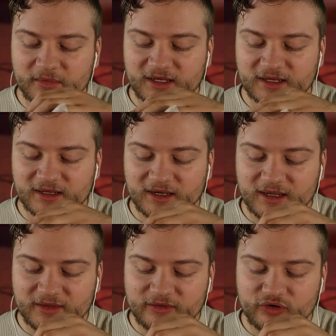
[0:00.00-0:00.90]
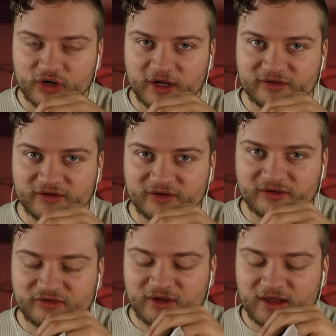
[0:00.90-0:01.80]
particularly in the
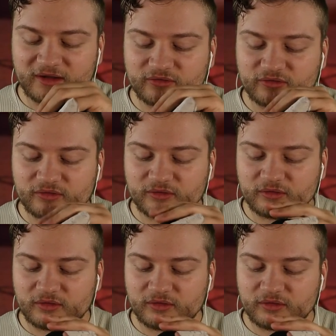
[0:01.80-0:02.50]
United States,